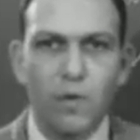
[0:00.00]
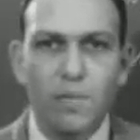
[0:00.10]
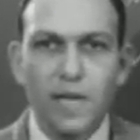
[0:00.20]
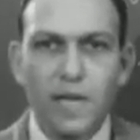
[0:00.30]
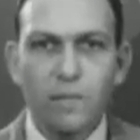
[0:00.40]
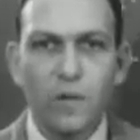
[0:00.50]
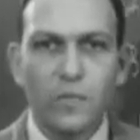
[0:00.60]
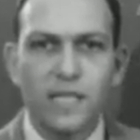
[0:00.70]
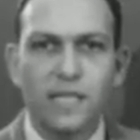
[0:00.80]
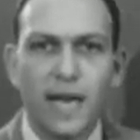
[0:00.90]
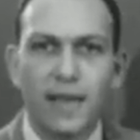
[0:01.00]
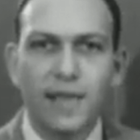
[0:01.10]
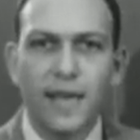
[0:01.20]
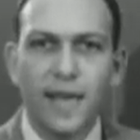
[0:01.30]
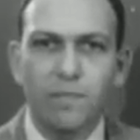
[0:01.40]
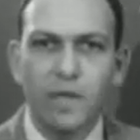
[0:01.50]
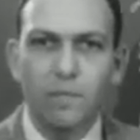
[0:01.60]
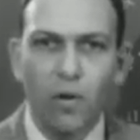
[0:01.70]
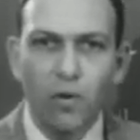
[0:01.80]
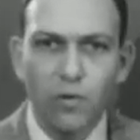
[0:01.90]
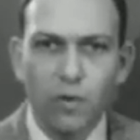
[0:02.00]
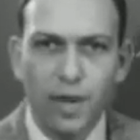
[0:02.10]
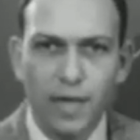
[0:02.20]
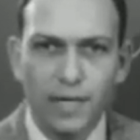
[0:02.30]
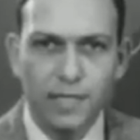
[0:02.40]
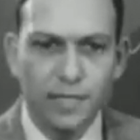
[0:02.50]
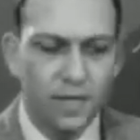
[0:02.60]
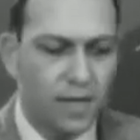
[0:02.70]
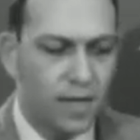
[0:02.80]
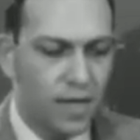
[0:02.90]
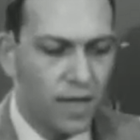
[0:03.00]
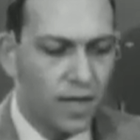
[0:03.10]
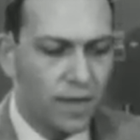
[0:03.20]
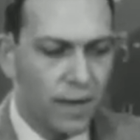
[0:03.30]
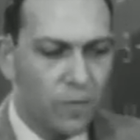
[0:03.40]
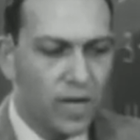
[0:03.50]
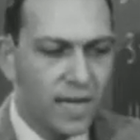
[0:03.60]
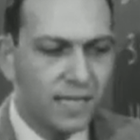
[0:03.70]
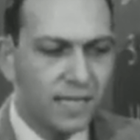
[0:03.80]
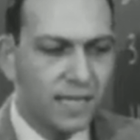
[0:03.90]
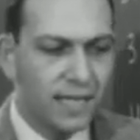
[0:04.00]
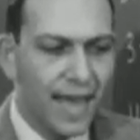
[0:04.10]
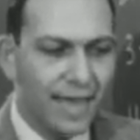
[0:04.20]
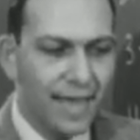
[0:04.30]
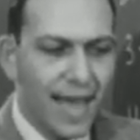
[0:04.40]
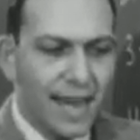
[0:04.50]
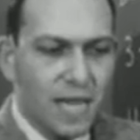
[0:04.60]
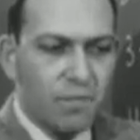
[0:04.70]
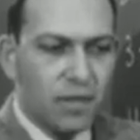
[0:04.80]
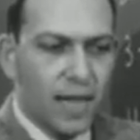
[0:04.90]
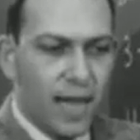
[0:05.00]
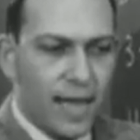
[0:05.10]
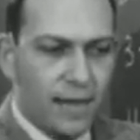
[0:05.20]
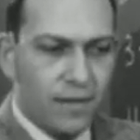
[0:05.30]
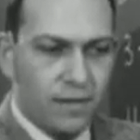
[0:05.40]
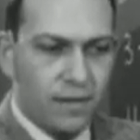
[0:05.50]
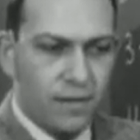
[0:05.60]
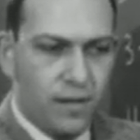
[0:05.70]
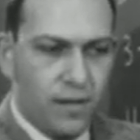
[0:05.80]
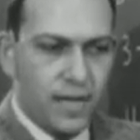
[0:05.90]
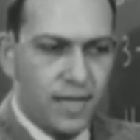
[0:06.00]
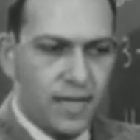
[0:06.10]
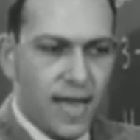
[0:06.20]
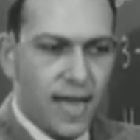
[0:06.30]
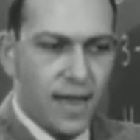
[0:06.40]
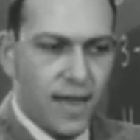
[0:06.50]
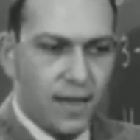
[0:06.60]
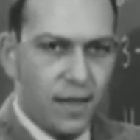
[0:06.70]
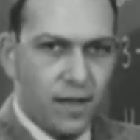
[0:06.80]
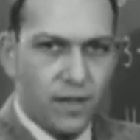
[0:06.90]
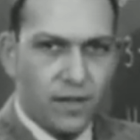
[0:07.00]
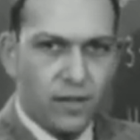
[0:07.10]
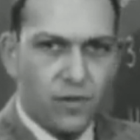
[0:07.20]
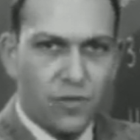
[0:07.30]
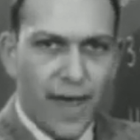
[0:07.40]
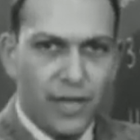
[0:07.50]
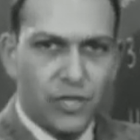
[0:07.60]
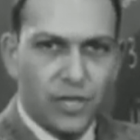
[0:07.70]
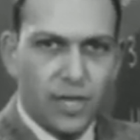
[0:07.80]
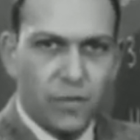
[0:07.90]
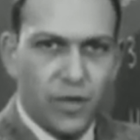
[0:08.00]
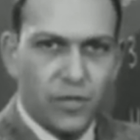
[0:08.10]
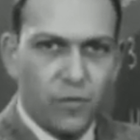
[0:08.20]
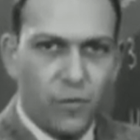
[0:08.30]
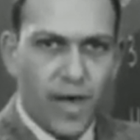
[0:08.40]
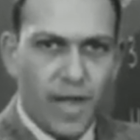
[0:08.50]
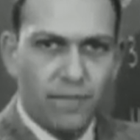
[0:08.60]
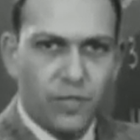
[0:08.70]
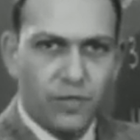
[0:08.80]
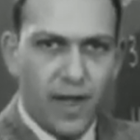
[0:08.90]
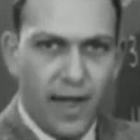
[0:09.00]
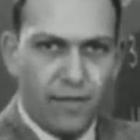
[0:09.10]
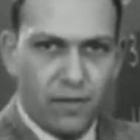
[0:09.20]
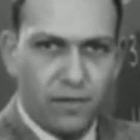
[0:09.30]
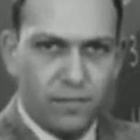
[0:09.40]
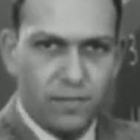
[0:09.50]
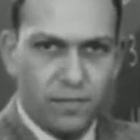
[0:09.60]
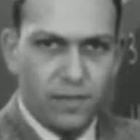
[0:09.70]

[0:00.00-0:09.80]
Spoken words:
We mean when we say that they can be polarized, that we can select any plane containing the direction in which the waves travel